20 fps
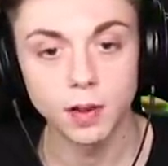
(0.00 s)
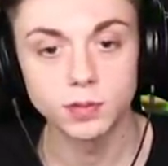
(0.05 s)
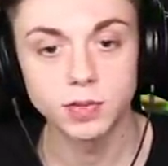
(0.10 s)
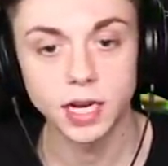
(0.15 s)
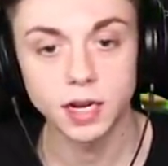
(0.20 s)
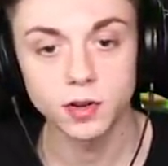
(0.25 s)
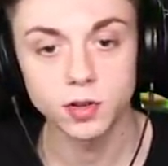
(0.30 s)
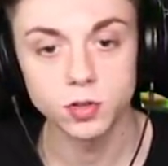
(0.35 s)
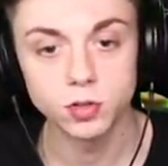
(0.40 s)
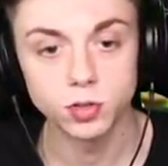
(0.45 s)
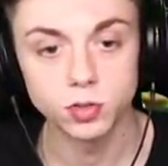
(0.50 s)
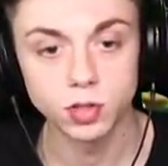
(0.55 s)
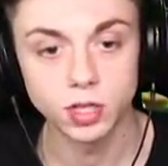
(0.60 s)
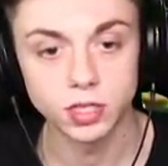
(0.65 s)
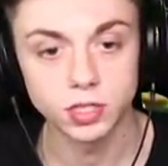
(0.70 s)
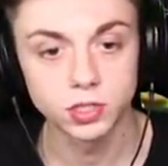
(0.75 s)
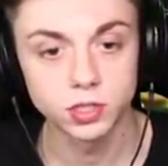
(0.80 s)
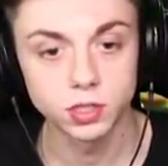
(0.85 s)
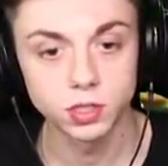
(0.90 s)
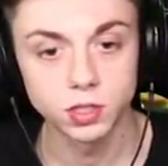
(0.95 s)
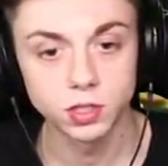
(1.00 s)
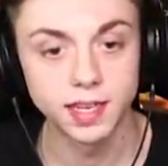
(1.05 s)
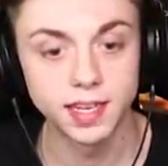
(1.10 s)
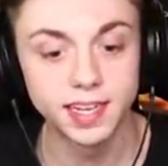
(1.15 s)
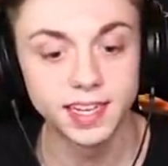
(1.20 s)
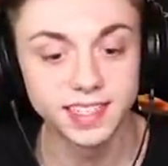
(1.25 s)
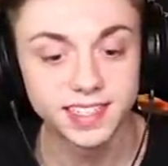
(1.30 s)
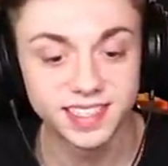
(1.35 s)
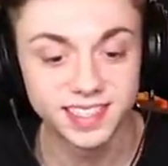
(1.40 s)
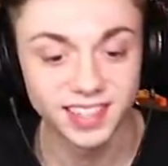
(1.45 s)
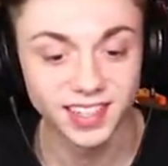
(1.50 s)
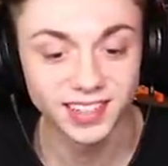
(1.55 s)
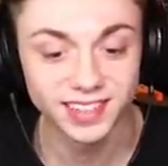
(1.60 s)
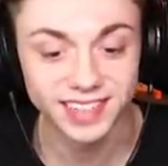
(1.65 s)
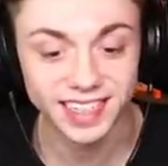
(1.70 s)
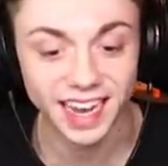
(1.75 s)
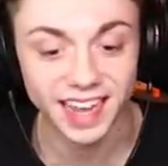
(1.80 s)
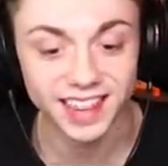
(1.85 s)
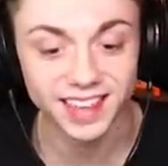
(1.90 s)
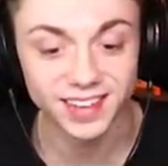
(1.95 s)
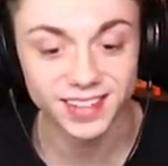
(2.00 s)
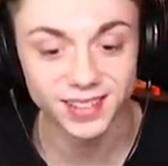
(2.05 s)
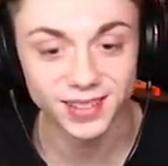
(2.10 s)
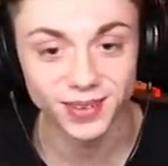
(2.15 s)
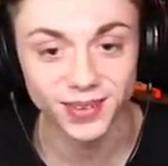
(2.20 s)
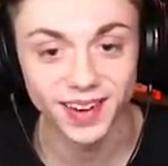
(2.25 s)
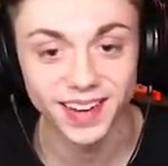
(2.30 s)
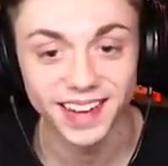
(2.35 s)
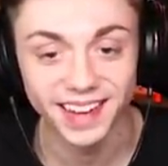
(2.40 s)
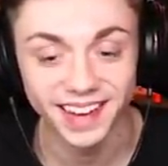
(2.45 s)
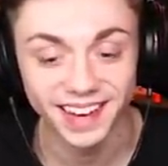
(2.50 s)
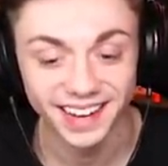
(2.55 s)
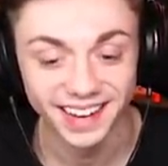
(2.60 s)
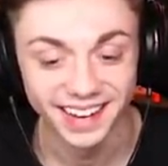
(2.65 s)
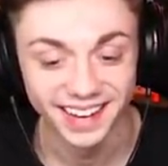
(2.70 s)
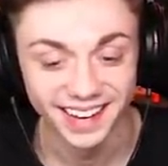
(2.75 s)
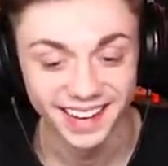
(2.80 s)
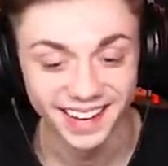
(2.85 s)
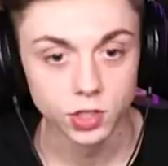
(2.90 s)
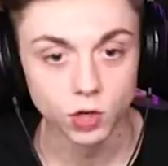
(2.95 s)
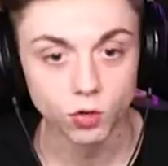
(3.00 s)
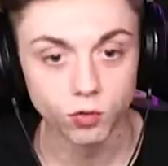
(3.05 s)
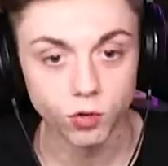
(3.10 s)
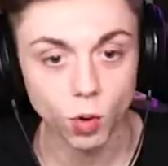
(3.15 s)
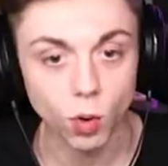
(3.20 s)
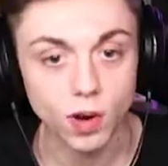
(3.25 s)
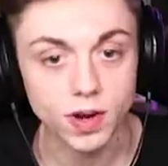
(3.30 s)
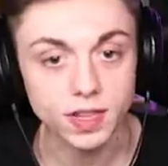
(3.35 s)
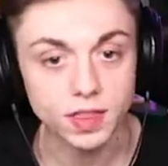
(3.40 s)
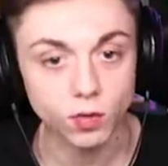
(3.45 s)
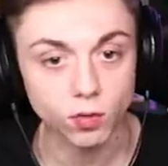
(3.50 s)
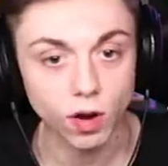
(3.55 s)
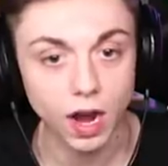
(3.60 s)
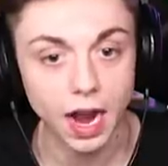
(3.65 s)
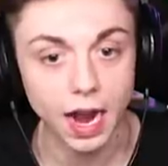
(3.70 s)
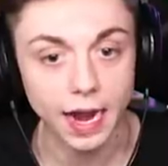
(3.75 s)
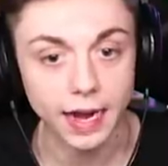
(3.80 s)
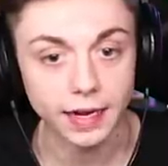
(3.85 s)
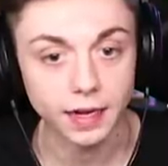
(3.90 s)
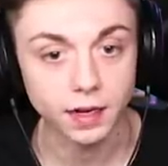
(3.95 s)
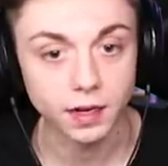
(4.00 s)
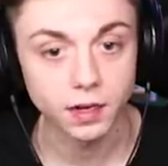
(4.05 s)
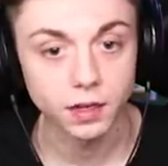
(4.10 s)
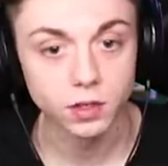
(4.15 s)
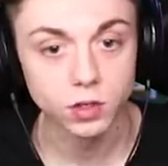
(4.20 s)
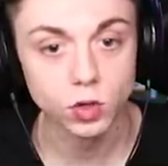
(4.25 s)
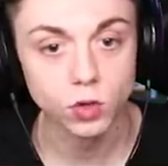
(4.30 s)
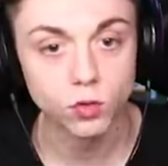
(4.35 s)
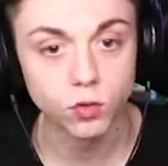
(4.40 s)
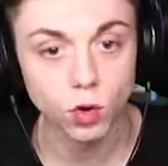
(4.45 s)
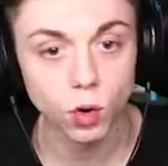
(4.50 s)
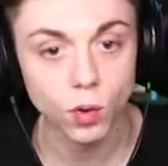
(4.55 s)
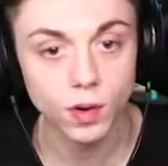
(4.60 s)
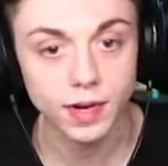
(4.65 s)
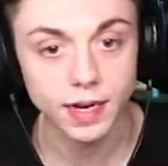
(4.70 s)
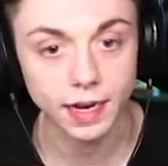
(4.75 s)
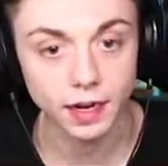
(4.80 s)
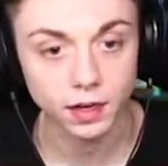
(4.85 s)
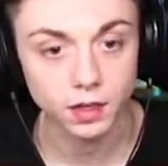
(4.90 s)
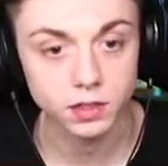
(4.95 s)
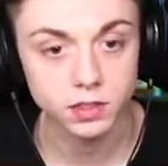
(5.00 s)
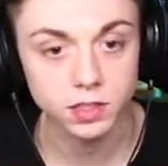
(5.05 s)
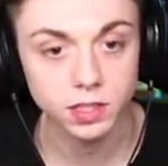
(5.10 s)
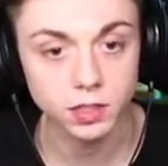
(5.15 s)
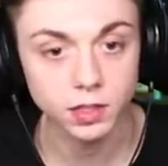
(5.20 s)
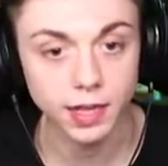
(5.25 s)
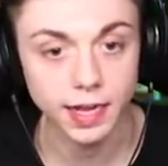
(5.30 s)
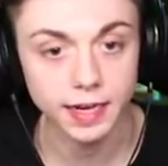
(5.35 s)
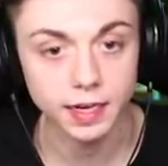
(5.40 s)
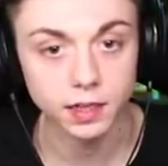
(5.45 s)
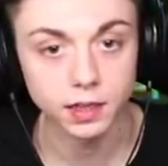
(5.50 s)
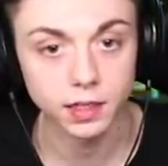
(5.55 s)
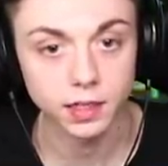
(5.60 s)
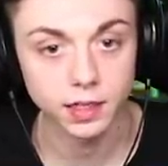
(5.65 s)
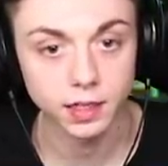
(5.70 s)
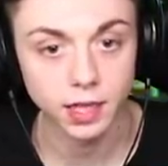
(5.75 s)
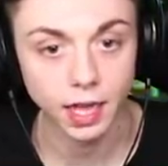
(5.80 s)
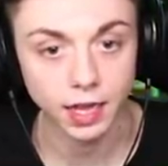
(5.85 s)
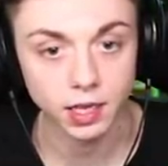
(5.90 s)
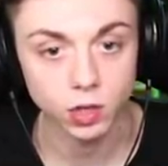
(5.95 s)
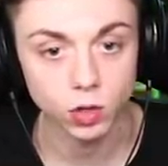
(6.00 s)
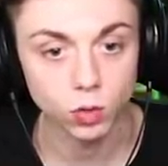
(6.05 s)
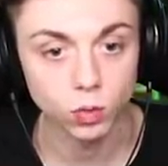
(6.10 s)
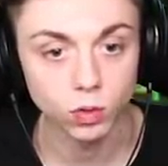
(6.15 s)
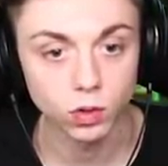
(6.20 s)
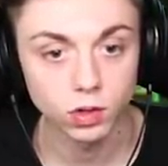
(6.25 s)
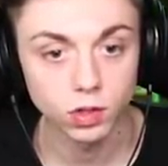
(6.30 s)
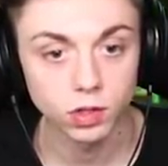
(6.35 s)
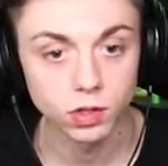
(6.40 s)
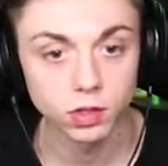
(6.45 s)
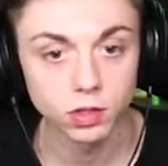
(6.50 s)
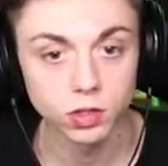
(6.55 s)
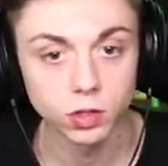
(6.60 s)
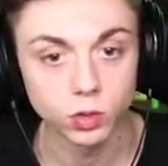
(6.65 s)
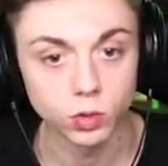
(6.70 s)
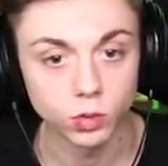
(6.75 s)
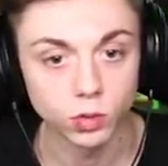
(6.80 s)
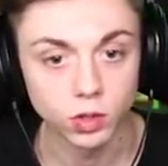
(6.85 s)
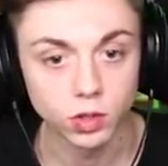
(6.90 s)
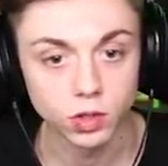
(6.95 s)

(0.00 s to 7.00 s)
How dare you do this? He's still tethered to it. you ruined the ride. You ruined it. Single-handedly. Yeah, you. You.